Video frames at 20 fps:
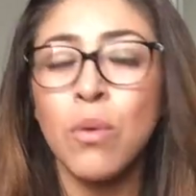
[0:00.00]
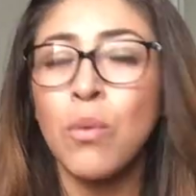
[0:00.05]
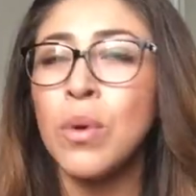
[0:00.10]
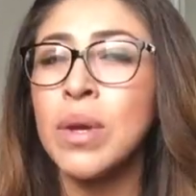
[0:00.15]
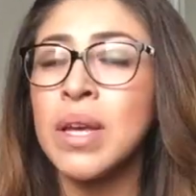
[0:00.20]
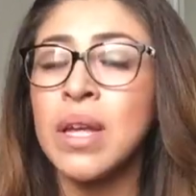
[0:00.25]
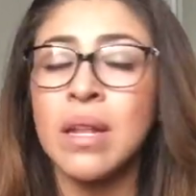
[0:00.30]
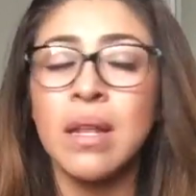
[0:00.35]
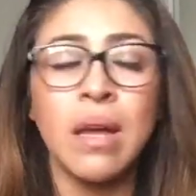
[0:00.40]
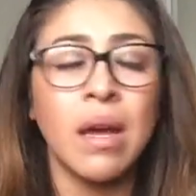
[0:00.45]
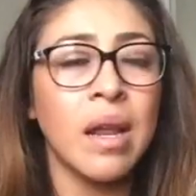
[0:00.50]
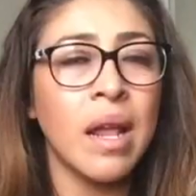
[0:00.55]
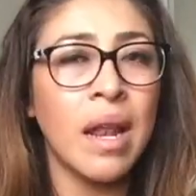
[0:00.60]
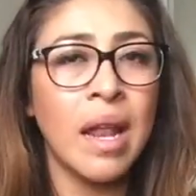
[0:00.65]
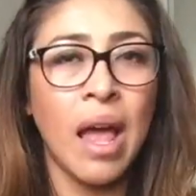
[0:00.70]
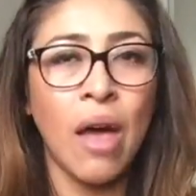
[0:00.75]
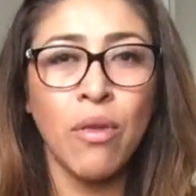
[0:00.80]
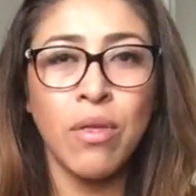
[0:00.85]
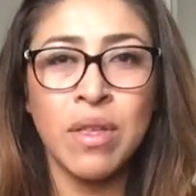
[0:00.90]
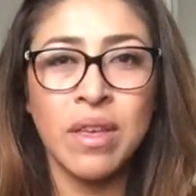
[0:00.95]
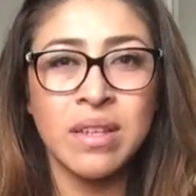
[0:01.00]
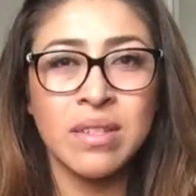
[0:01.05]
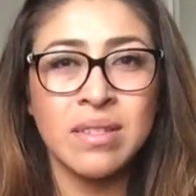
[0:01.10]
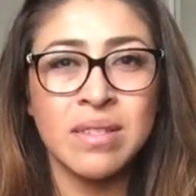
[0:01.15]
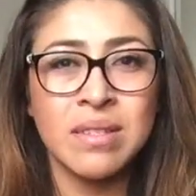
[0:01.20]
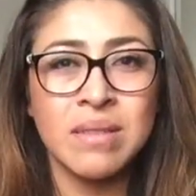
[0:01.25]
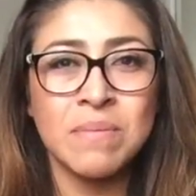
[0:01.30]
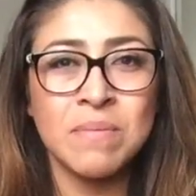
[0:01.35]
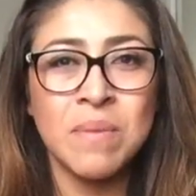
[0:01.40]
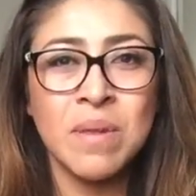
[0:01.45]
We cannot allow this.
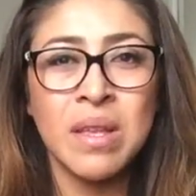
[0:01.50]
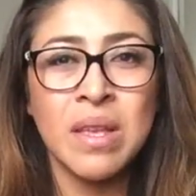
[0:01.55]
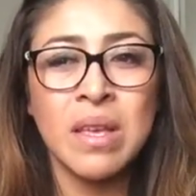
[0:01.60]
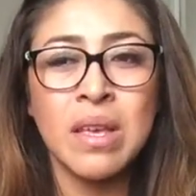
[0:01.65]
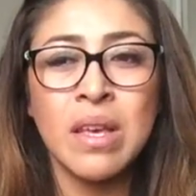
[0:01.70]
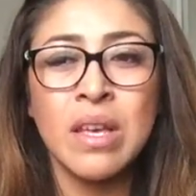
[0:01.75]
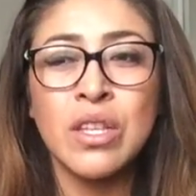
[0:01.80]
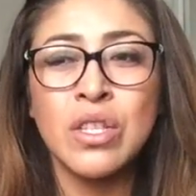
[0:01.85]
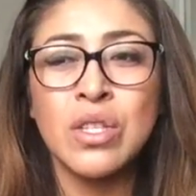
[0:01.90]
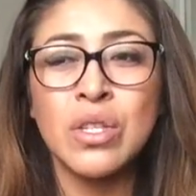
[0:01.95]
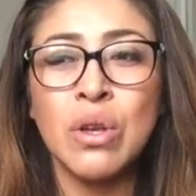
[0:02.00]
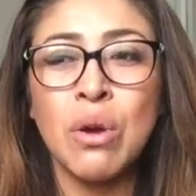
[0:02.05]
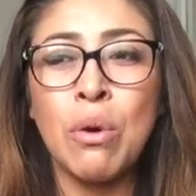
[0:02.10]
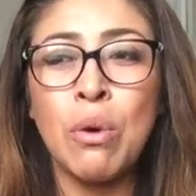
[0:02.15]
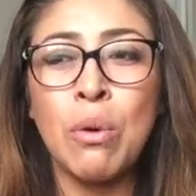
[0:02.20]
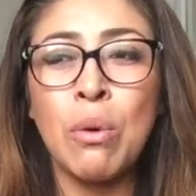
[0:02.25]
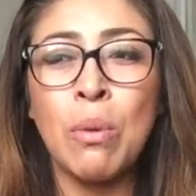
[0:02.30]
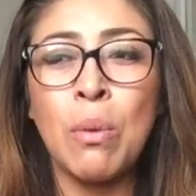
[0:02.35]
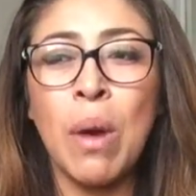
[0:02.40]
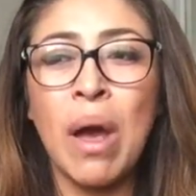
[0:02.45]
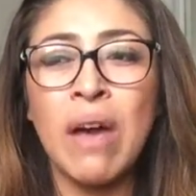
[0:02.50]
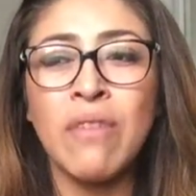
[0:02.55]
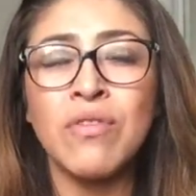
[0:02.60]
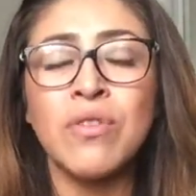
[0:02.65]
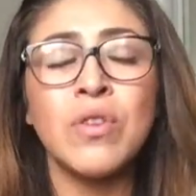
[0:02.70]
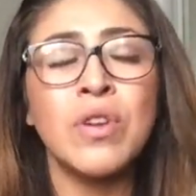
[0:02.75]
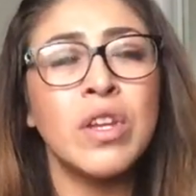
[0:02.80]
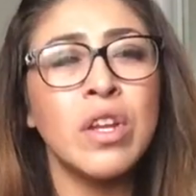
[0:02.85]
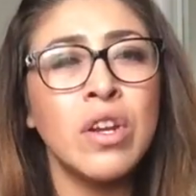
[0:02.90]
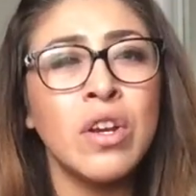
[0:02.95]
So
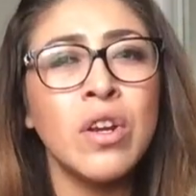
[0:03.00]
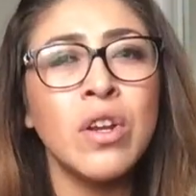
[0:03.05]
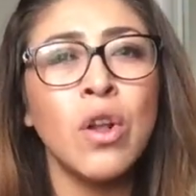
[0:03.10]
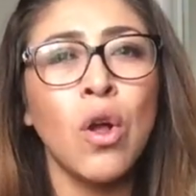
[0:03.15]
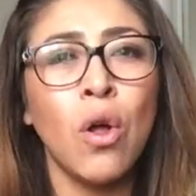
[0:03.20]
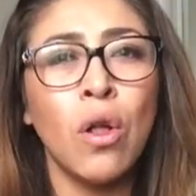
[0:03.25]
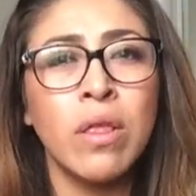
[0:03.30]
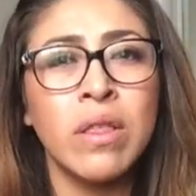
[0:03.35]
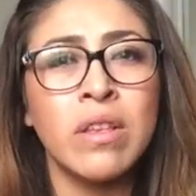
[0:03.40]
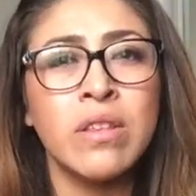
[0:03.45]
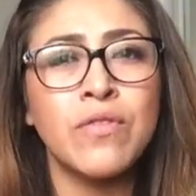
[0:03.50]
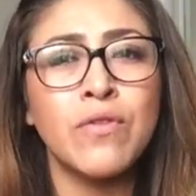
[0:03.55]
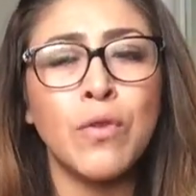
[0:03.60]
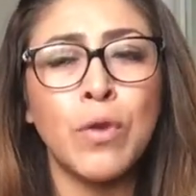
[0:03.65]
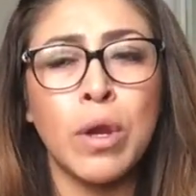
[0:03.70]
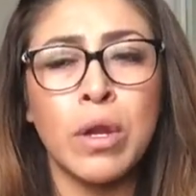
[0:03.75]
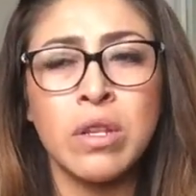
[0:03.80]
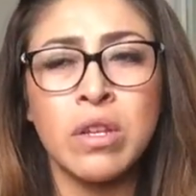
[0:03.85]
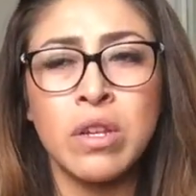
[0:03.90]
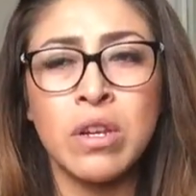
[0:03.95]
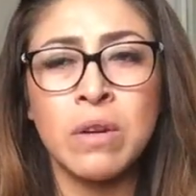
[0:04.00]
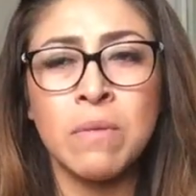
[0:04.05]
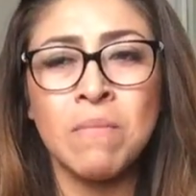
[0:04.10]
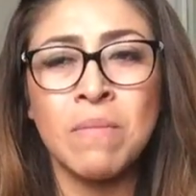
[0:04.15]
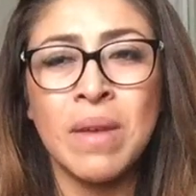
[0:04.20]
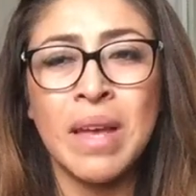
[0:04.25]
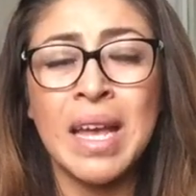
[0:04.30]
after hearing all this for a year,